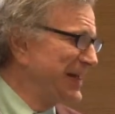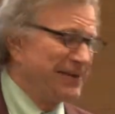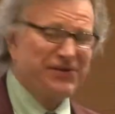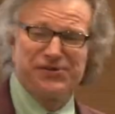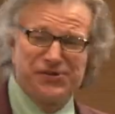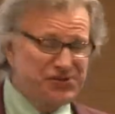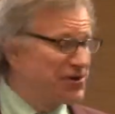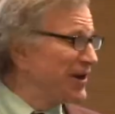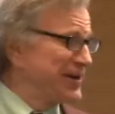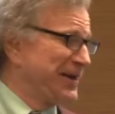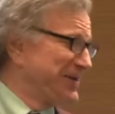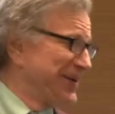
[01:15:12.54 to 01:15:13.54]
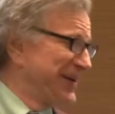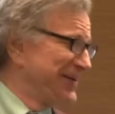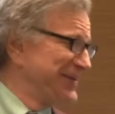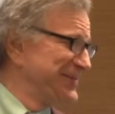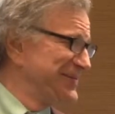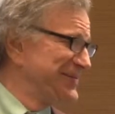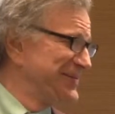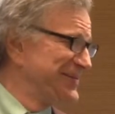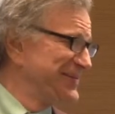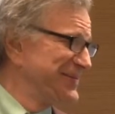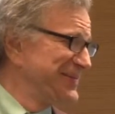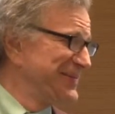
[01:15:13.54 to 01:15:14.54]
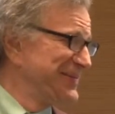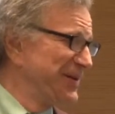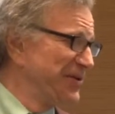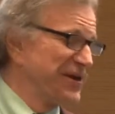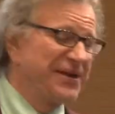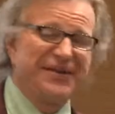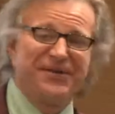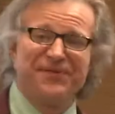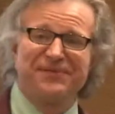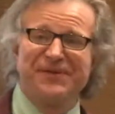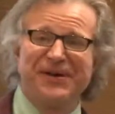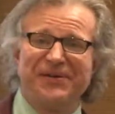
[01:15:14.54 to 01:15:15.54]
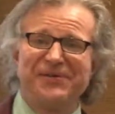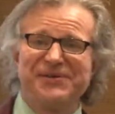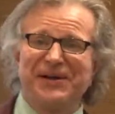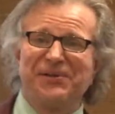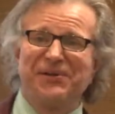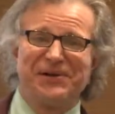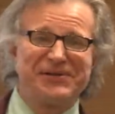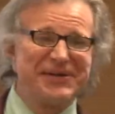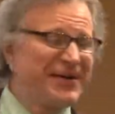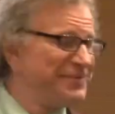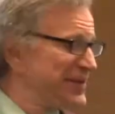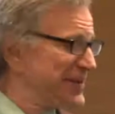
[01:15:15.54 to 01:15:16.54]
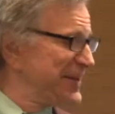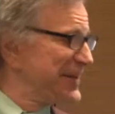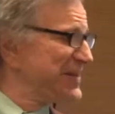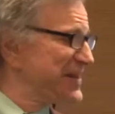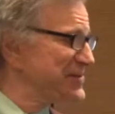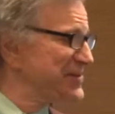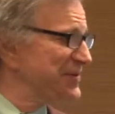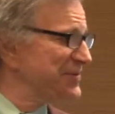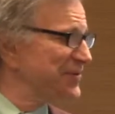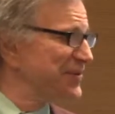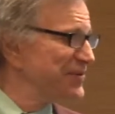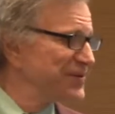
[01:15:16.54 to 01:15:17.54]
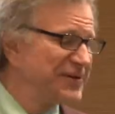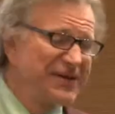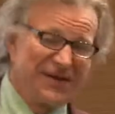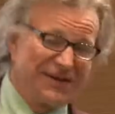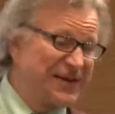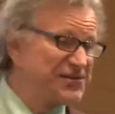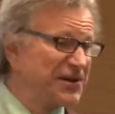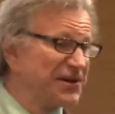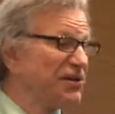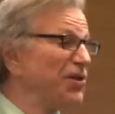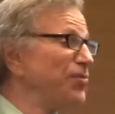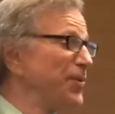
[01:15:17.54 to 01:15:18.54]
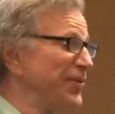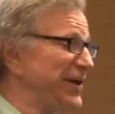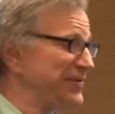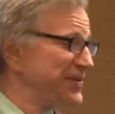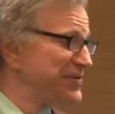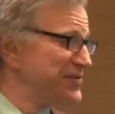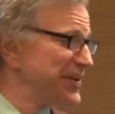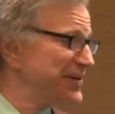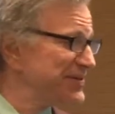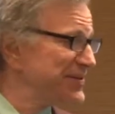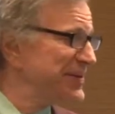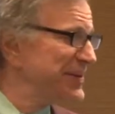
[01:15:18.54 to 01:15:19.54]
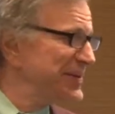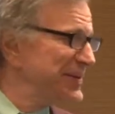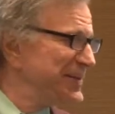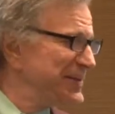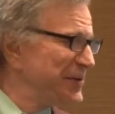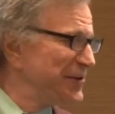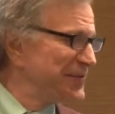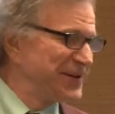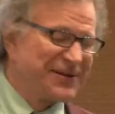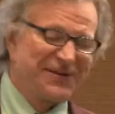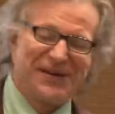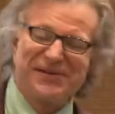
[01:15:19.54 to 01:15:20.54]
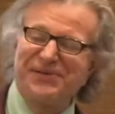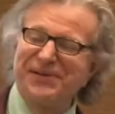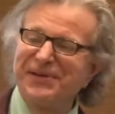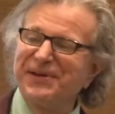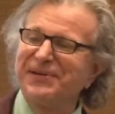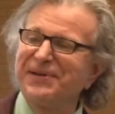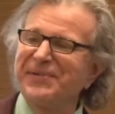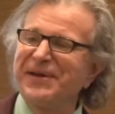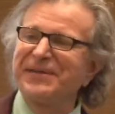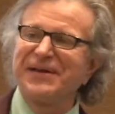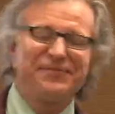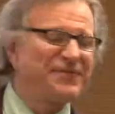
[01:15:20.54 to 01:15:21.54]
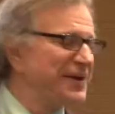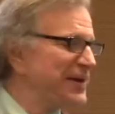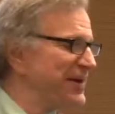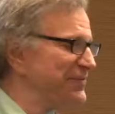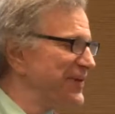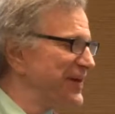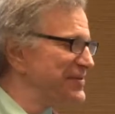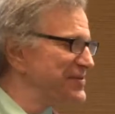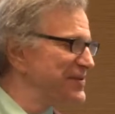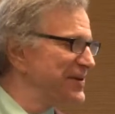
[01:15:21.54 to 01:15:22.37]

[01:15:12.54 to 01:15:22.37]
And they're just talking about it. Okay, they don't, it'd take a long time to get that stuff through. And that's on global revenues. I don't know if they could actually legally make that fly to fine